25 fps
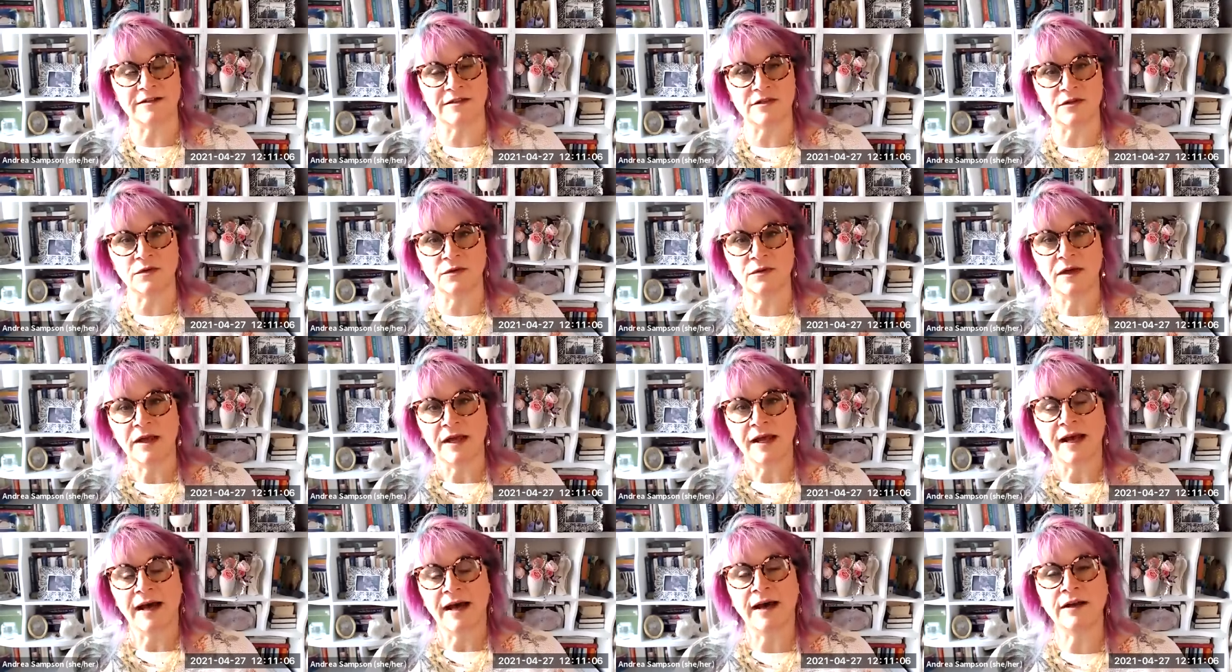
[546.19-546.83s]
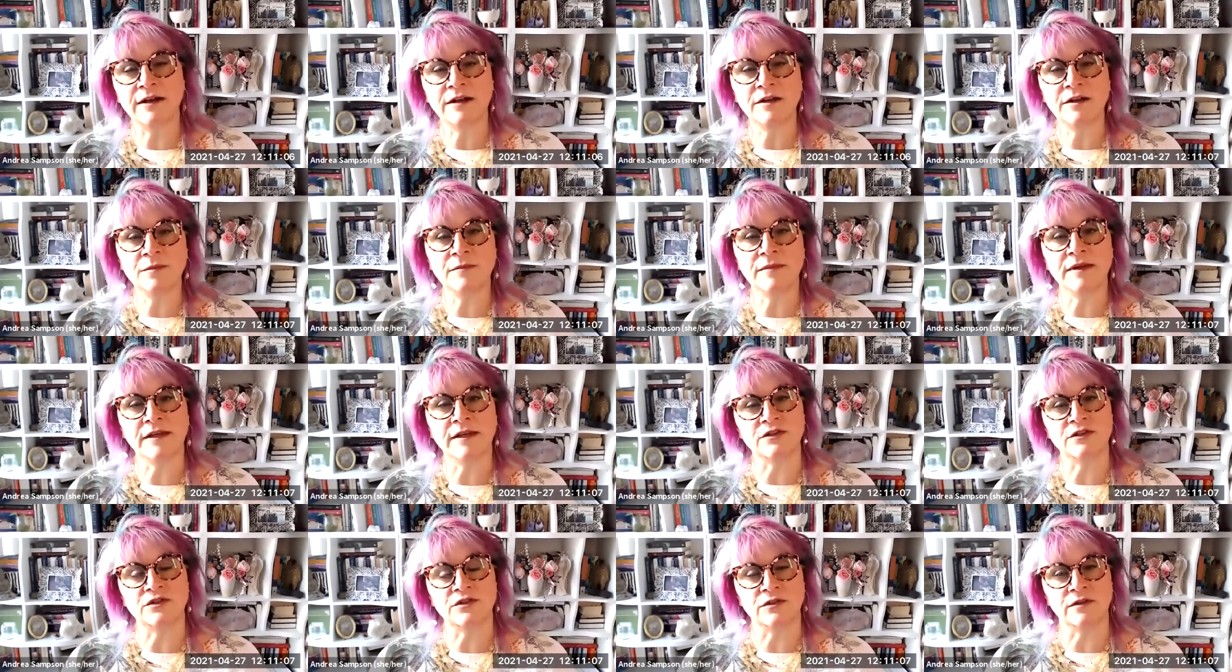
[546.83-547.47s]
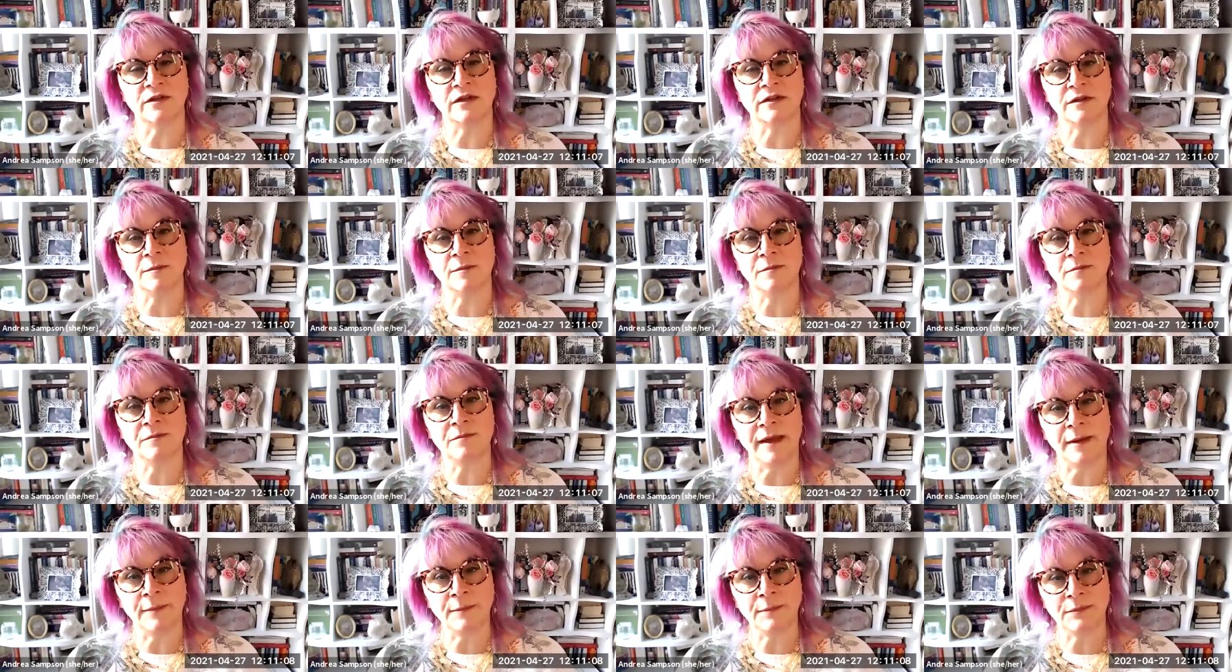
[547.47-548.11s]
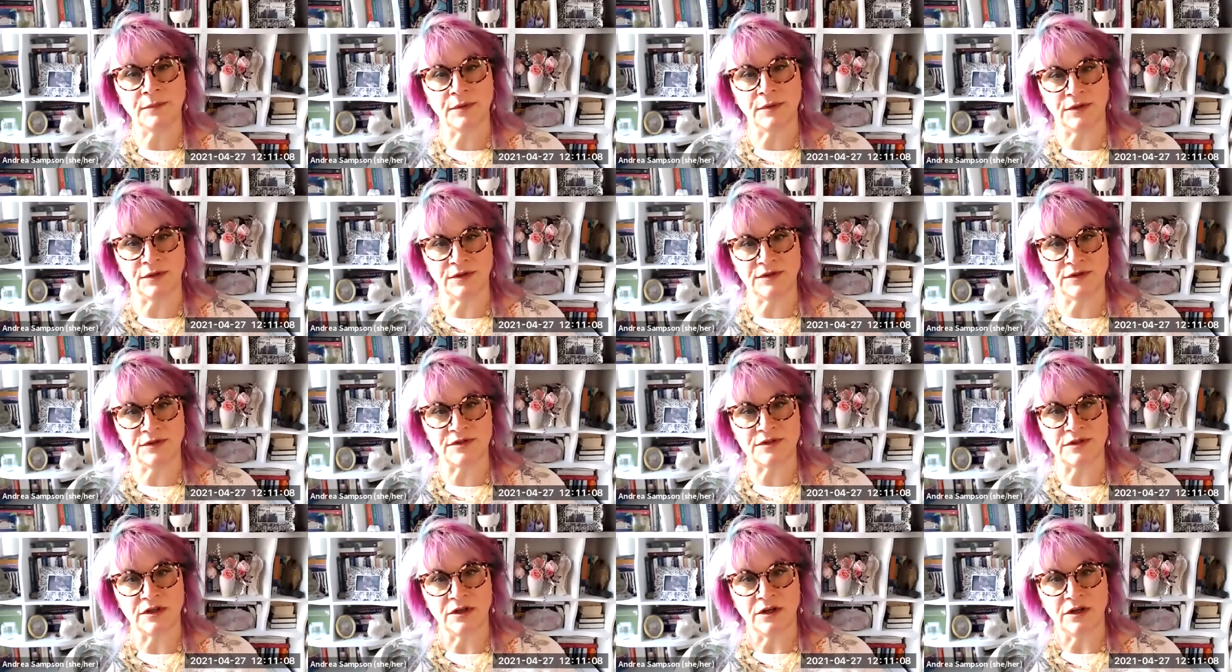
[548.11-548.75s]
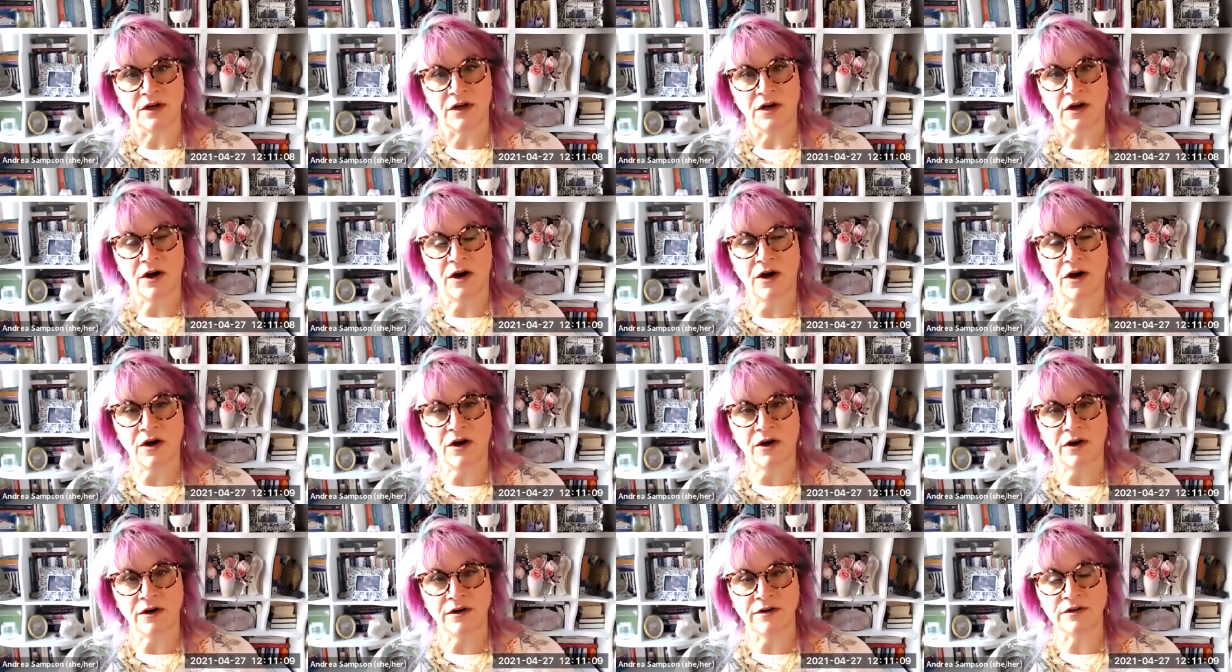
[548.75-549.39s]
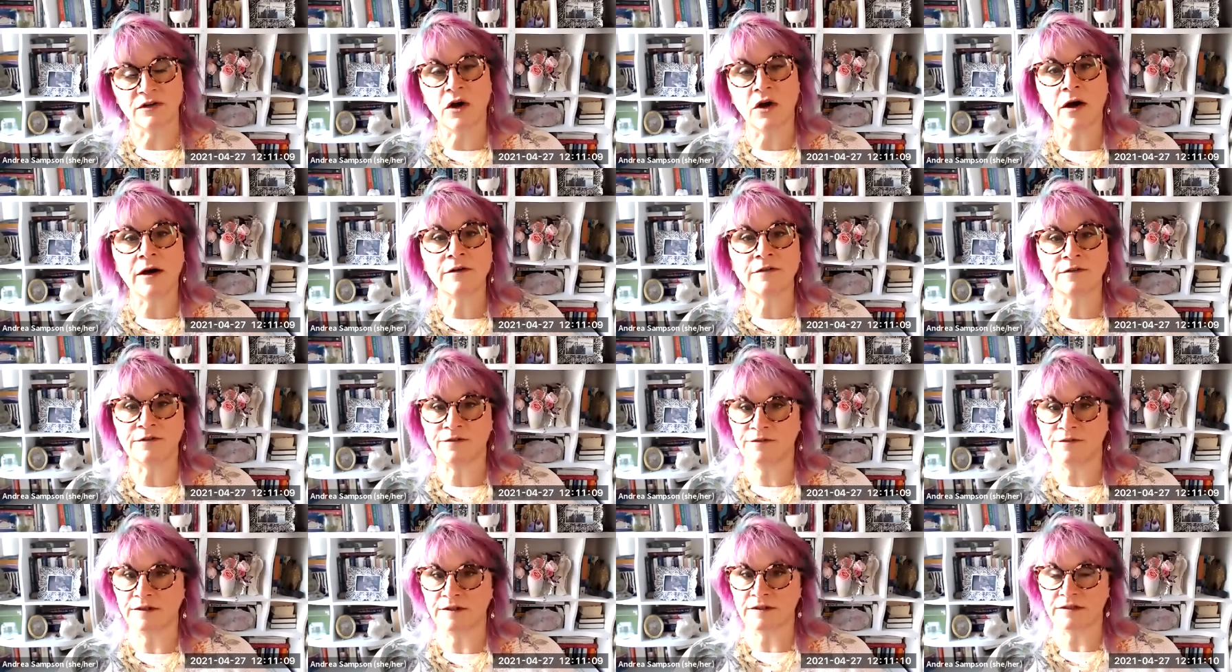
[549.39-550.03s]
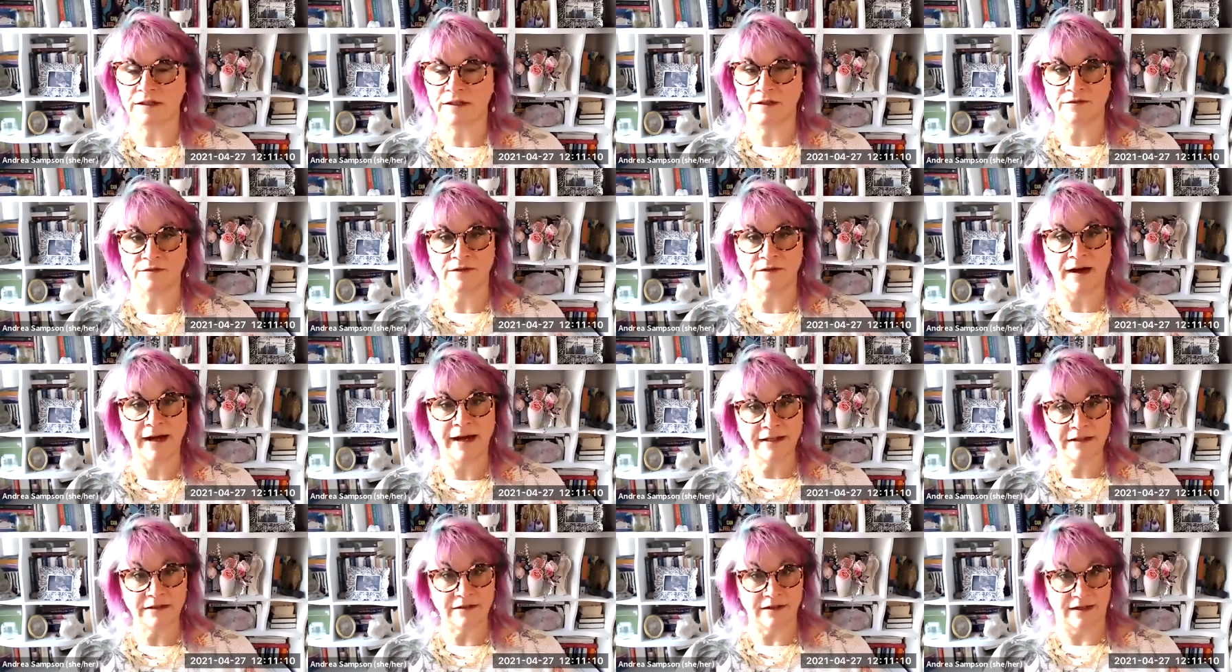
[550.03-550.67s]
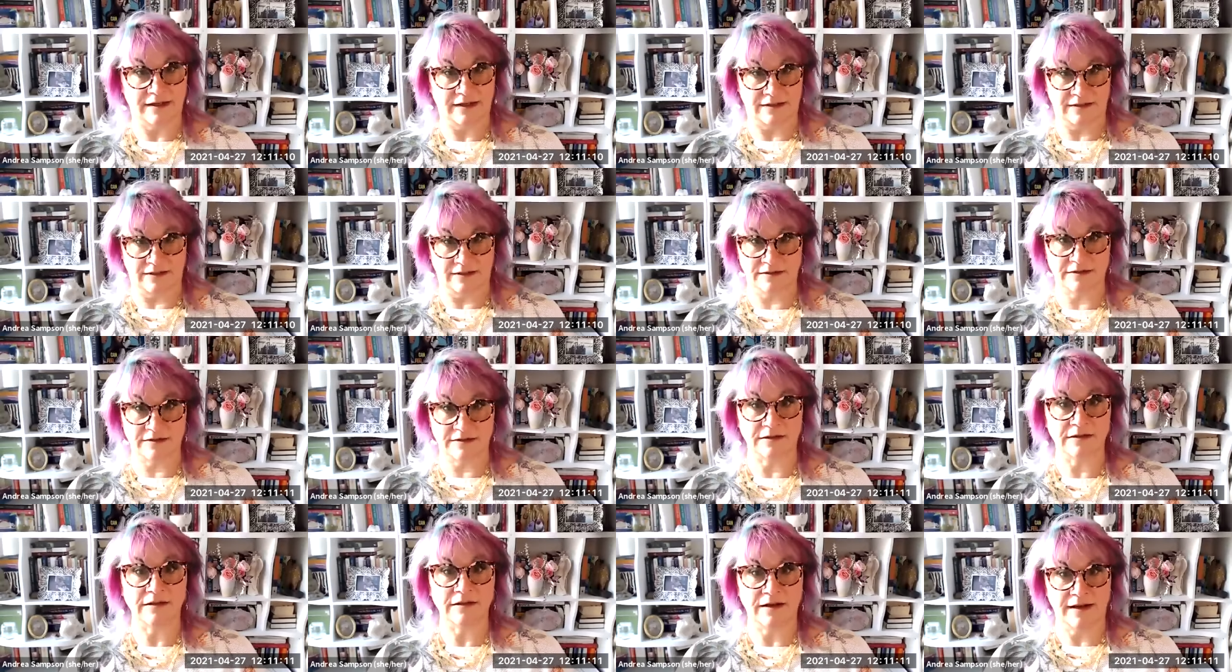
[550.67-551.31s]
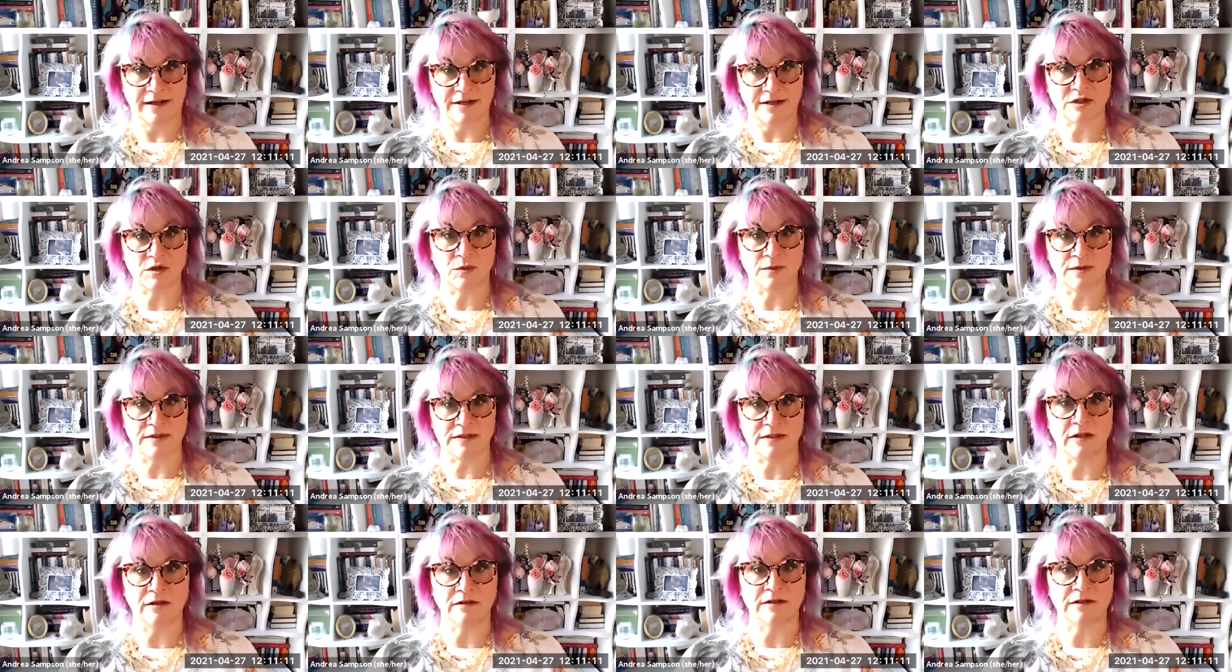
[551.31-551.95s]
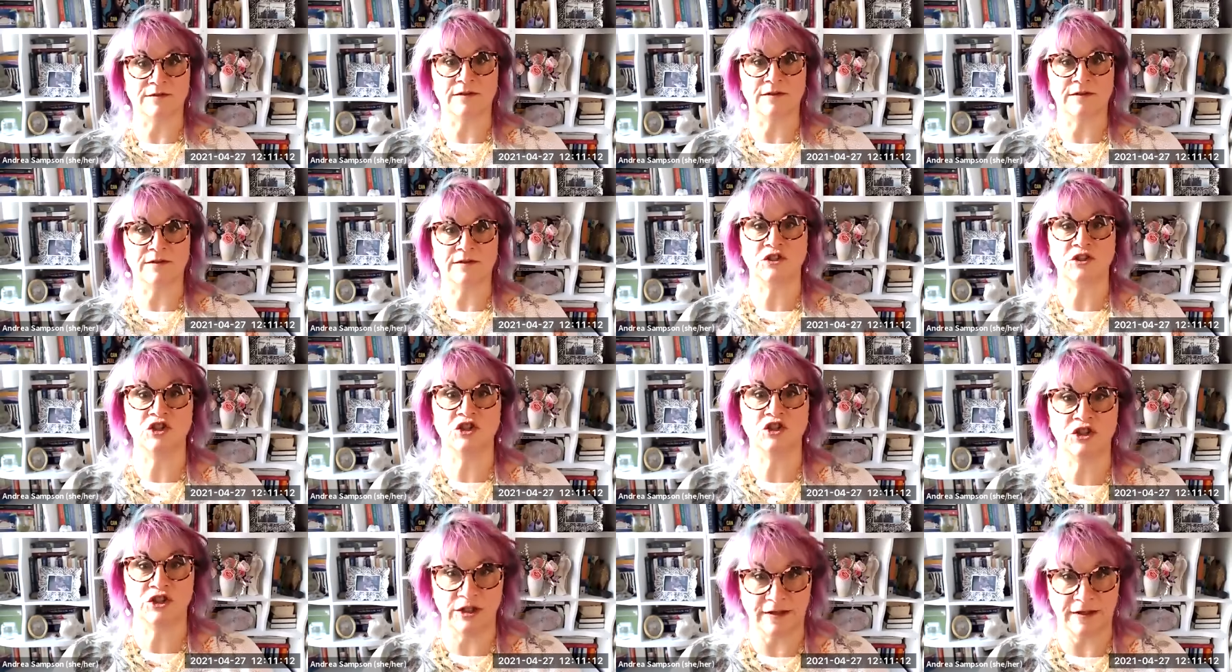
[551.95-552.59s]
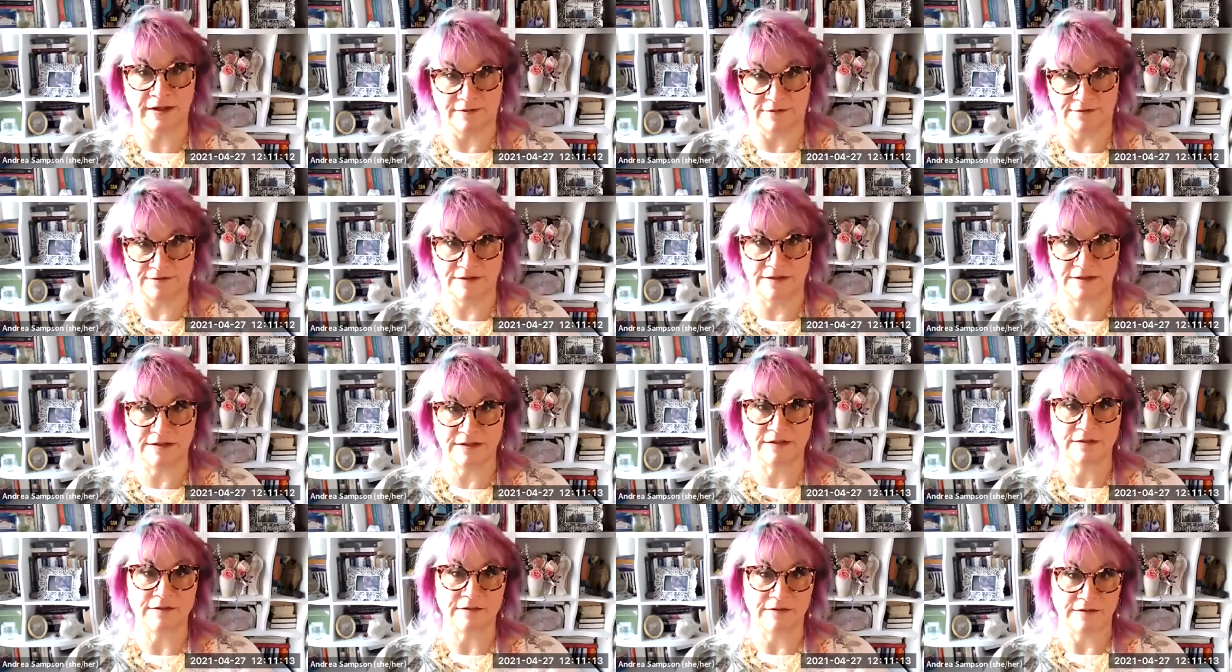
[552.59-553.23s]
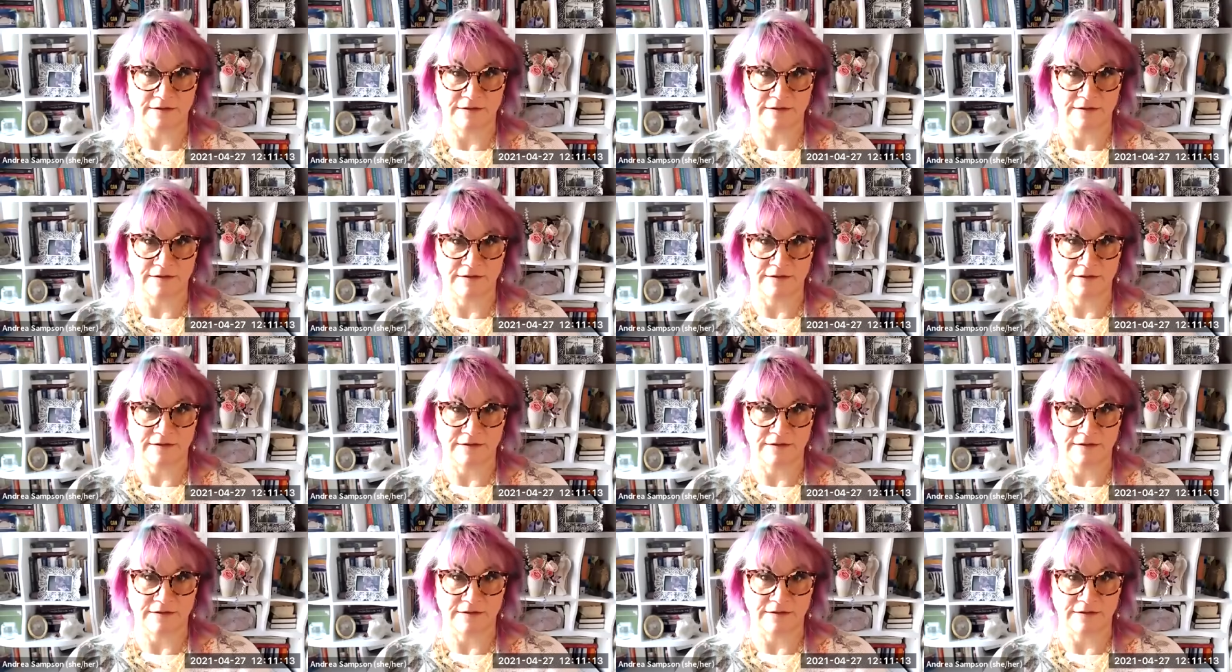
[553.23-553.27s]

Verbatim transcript: So how do you make sure that the members are not feeling violated as a result of a shift?